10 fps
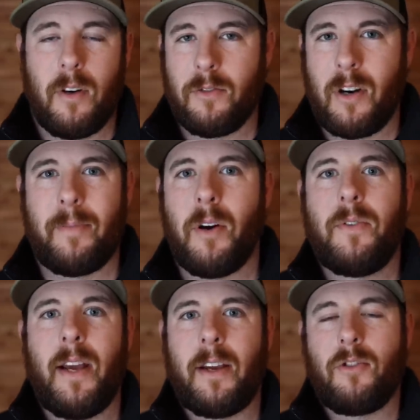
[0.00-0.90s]
Go try
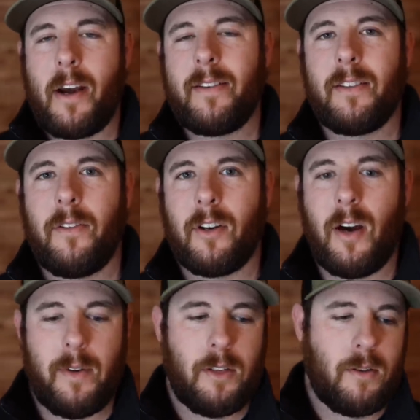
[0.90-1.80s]
Bowtech. Try these other companies.